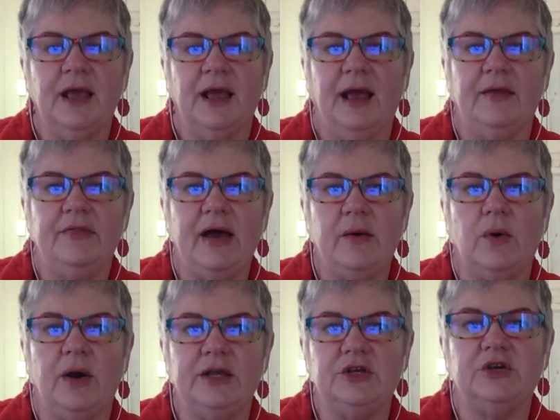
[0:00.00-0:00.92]
And that
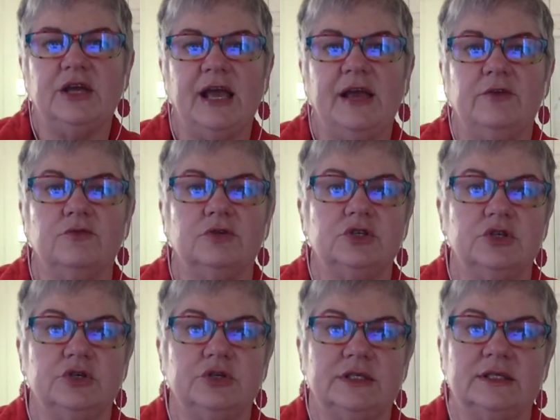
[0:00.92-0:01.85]
way you can
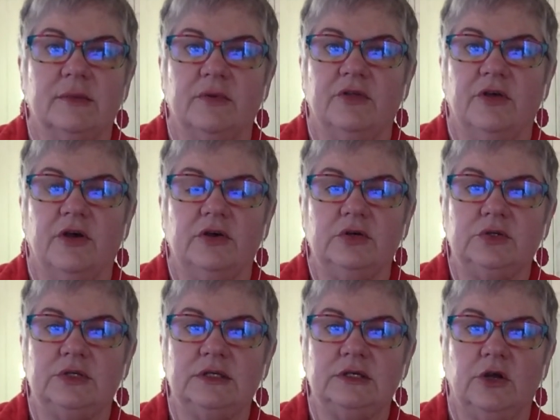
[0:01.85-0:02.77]
reduce some of
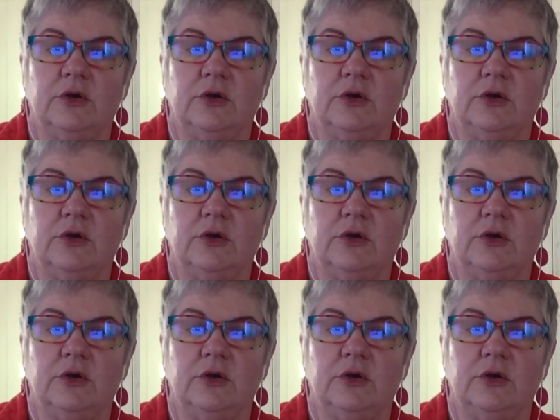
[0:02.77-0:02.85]
those,